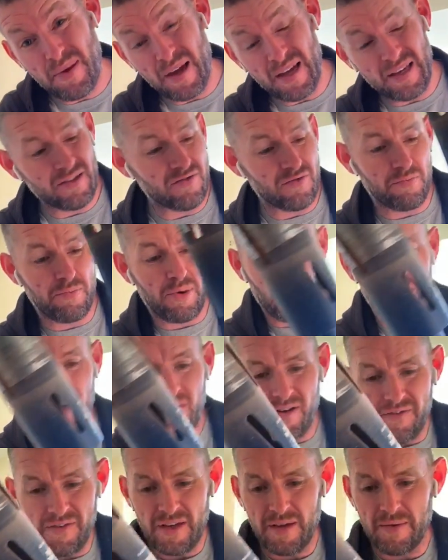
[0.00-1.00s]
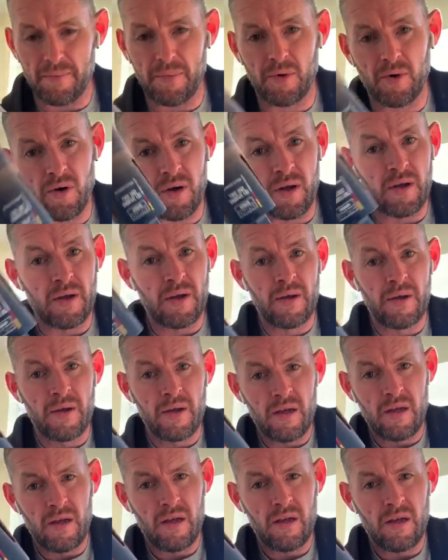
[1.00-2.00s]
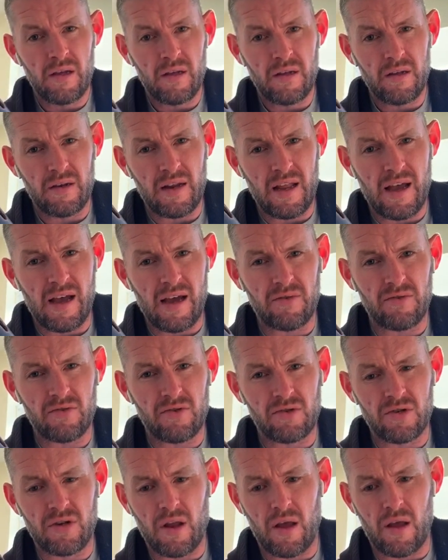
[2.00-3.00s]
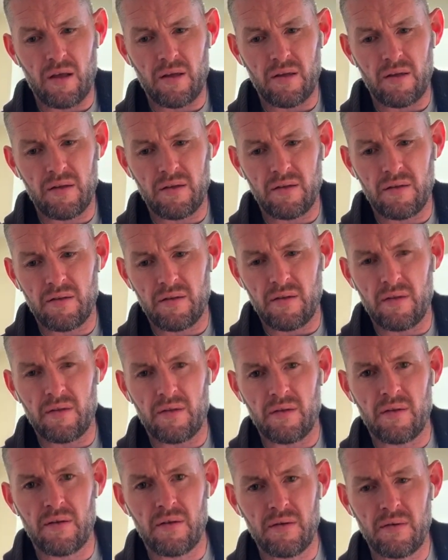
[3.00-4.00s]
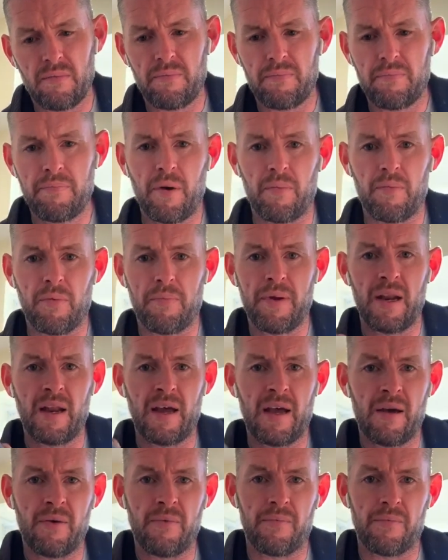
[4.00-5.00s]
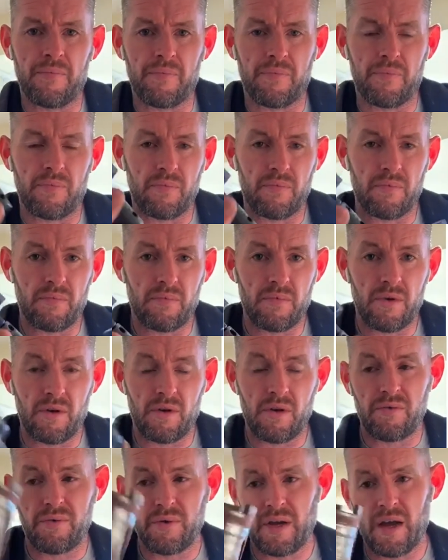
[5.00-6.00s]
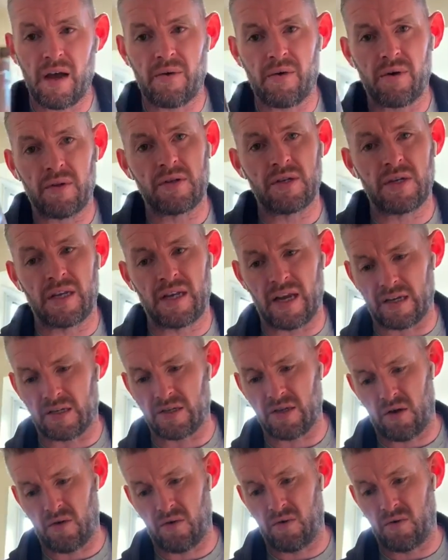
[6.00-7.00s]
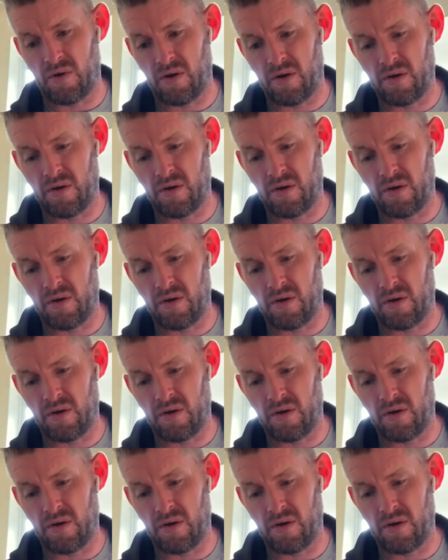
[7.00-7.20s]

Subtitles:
paint pulled off it, but now just pop the pin out and off we go onto your next hole.